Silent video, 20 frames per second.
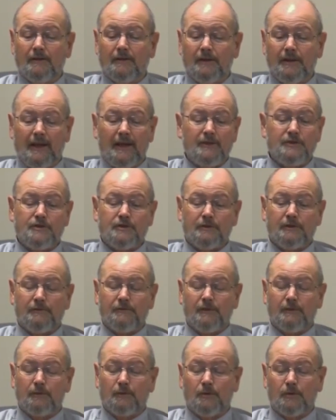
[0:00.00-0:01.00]
The angel
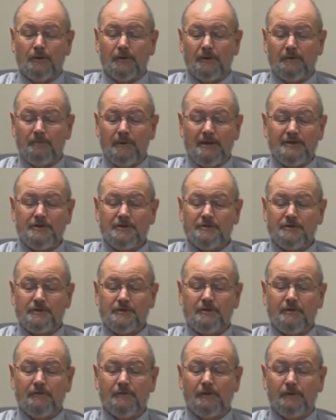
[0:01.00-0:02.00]
of the Lord, the
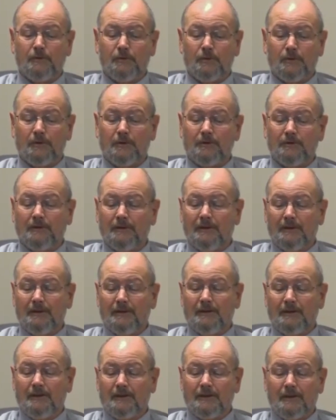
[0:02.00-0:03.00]
messenger of the Lord,
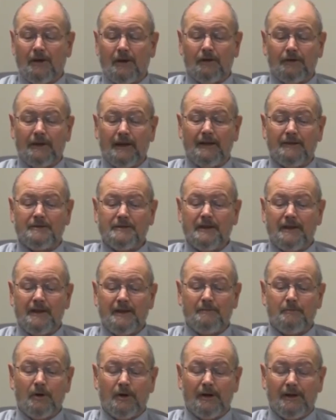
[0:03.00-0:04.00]
called out to
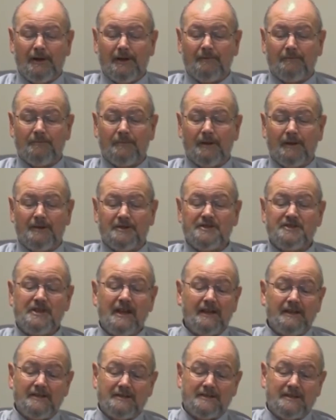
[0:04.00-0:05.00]
Abraham a
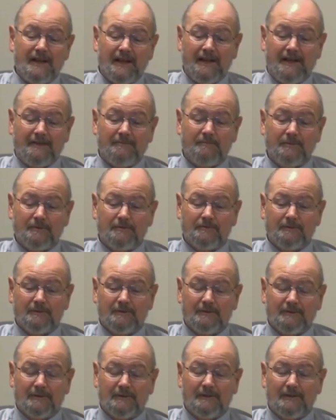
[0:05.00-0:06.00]
second time.
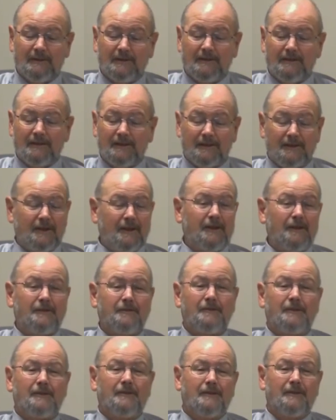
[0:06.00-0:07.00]

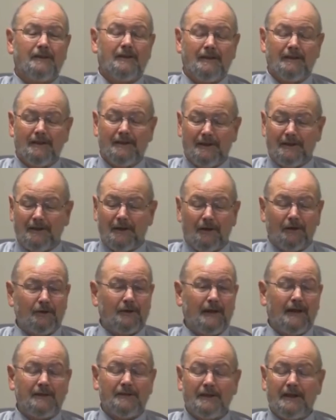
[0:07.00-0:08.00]
Again, he called
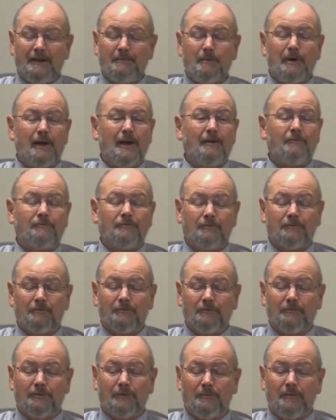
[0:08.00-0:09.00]
out to Abraham
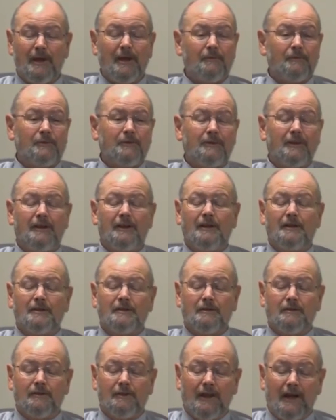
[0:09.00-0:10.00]
from heaven
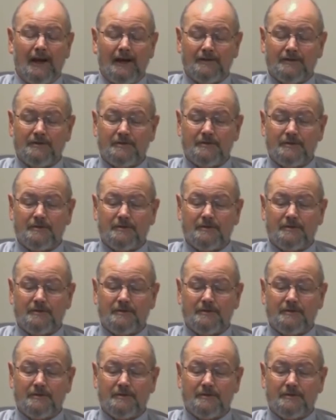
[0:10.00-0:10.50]
not